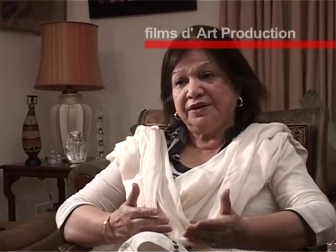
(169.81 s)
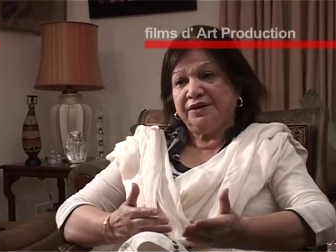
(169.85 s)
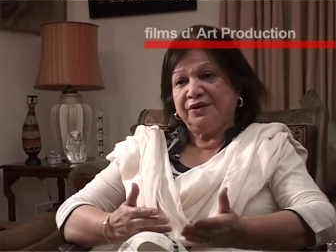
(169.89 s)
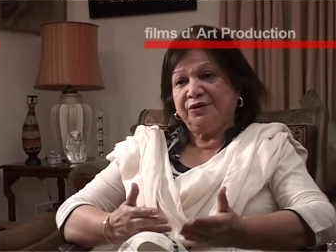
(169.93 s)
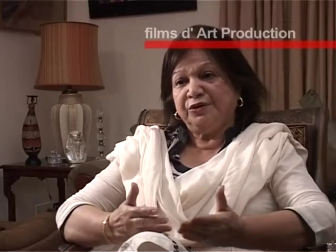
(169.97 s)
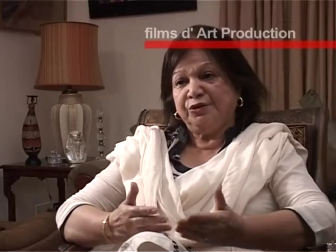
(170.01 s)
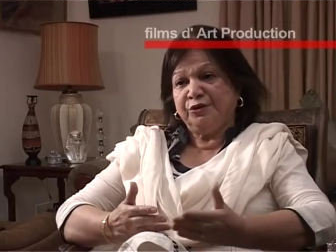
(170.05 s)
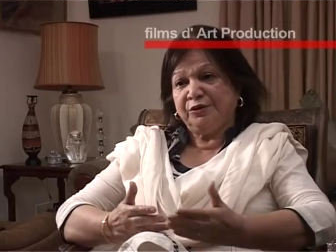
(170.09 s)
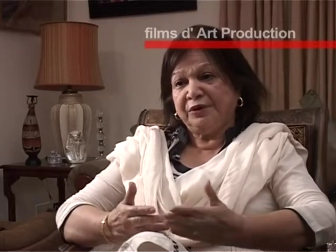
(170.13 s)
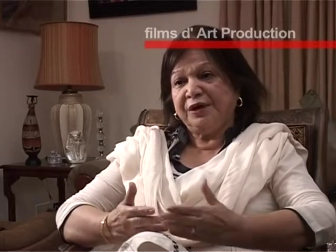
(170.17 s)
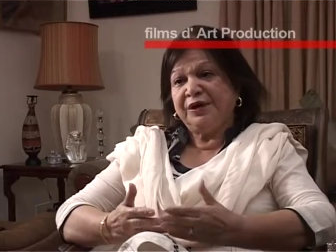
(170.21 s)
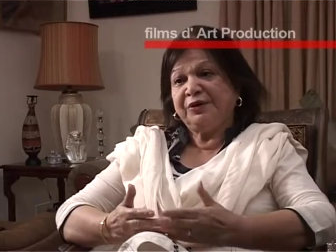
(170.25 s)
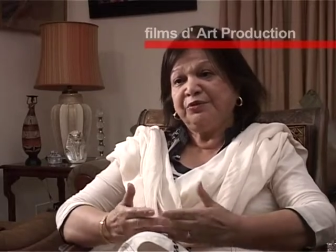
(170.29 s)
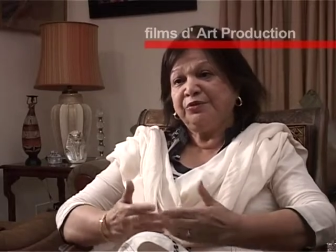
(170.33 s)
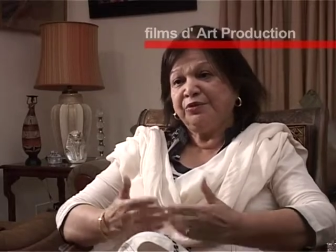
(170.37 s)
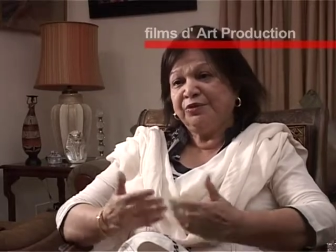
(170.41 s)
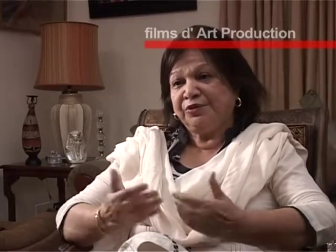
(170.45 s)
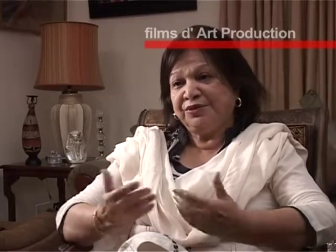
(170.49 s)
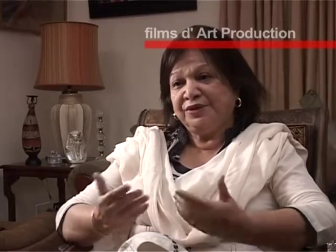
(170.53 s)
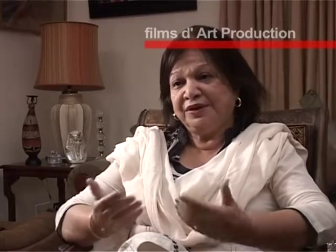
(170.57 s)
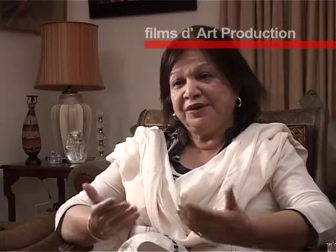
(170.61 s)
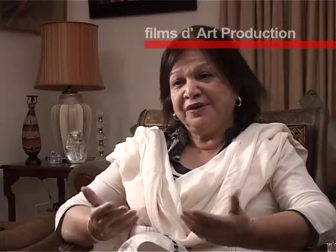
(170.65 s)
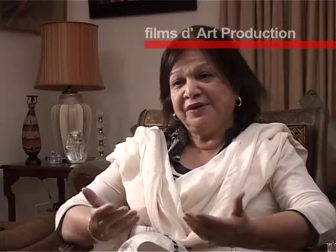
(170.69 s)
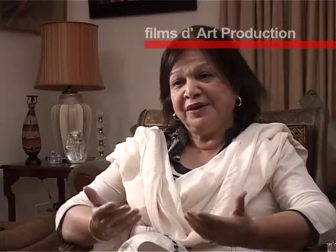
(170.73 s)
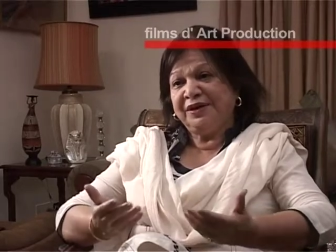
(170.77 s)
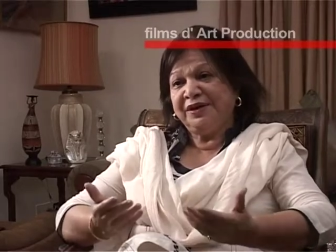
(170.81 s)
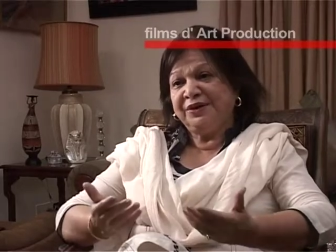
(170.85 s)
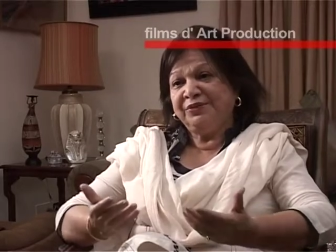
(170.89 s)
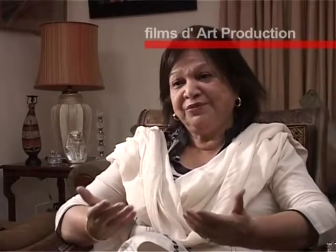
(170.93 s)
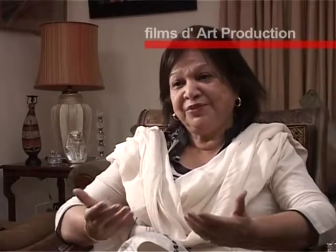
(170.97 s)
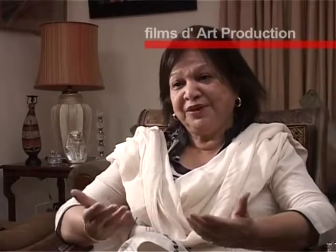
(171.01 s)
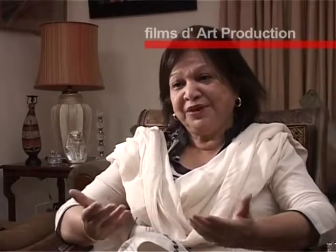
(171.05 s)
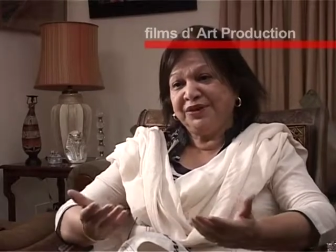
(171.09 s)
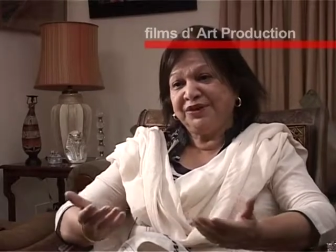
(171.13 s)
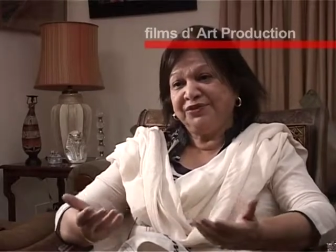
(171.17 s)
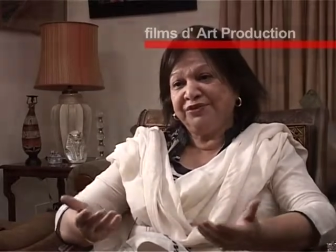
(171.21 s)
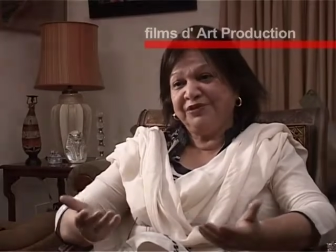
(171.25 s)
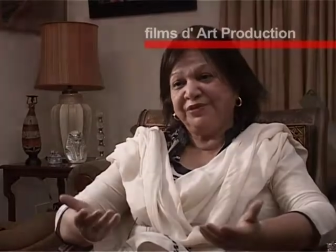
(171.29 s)
So that was a great
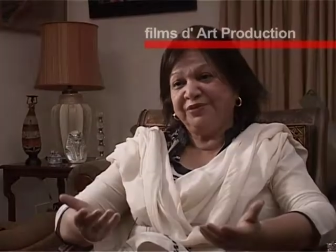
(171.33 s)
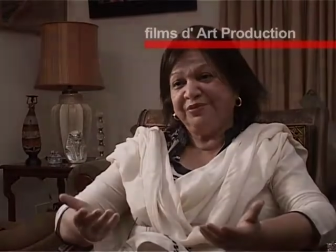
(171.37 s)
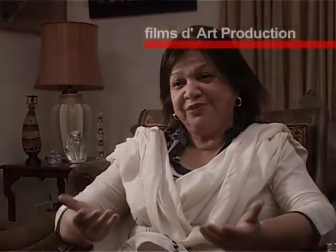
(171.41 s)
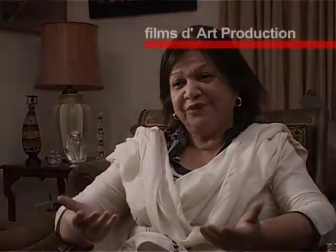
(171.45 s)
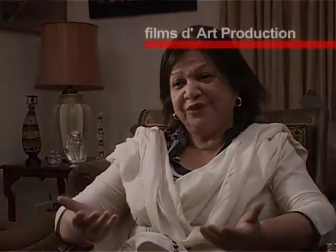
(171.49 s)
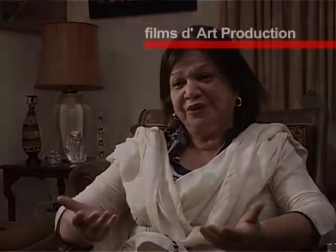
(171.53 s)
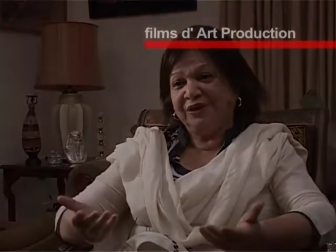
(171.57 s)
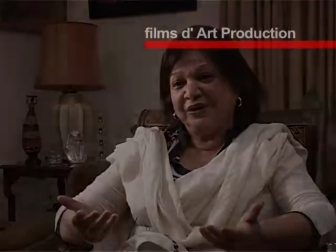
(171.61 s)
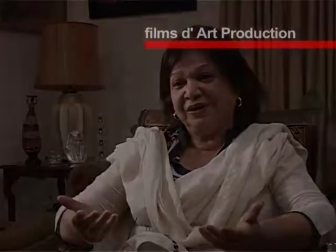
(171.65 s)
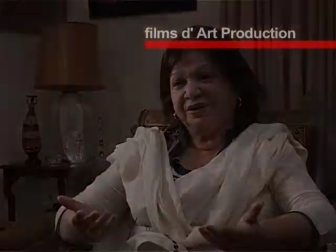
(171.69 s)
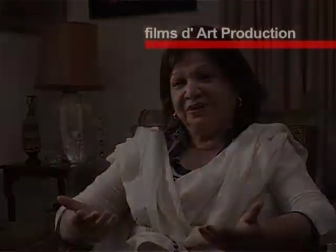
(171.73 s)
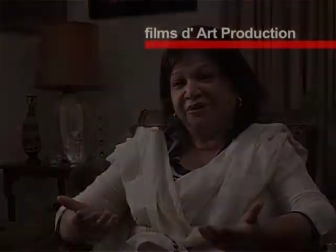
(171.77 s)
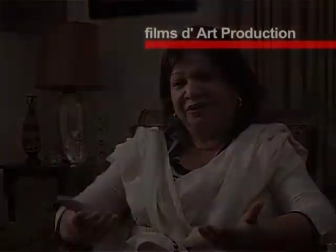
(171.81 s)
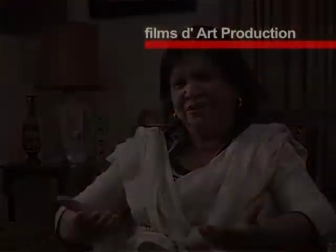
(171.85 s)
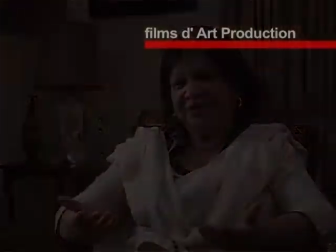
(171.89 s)
victory for us.